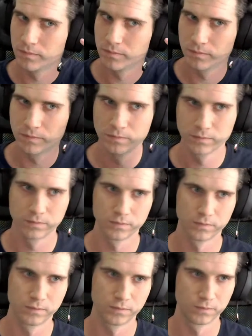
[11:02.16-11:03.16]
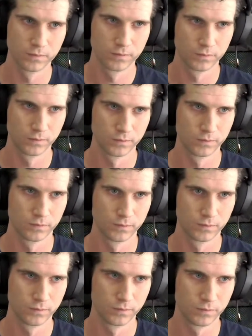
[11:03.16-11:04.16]

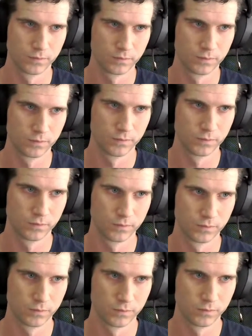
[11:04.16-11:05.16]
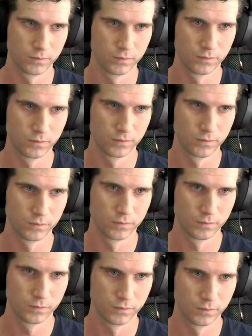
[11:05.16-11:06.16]

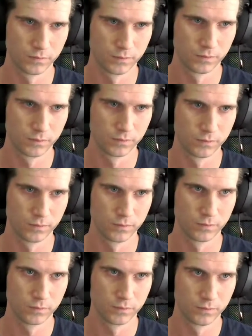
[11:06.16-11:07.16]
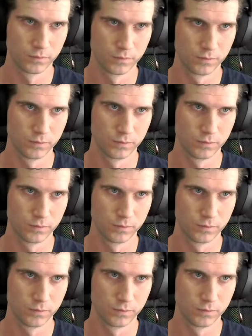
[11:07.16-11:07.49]
(not speaking)